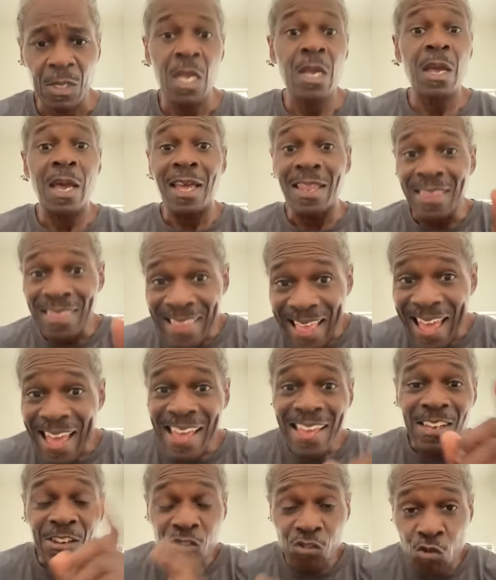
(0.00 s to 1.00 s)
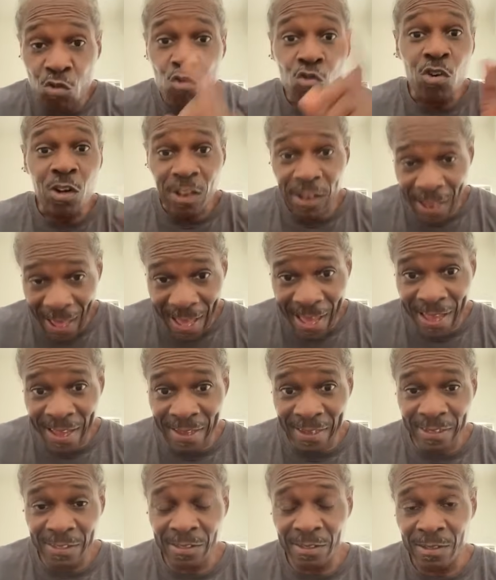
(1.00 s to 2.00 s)
And that new
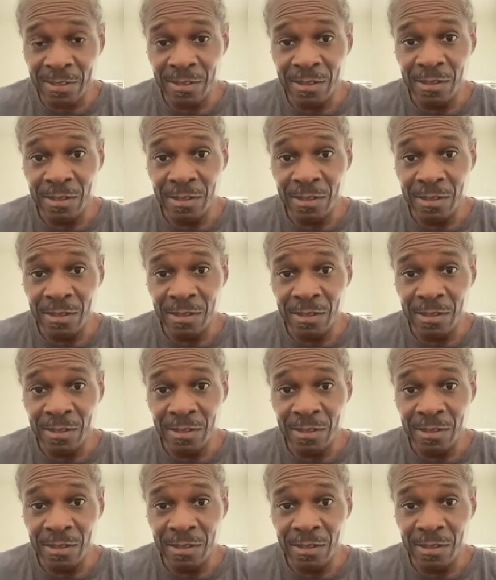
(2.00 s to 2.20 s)
class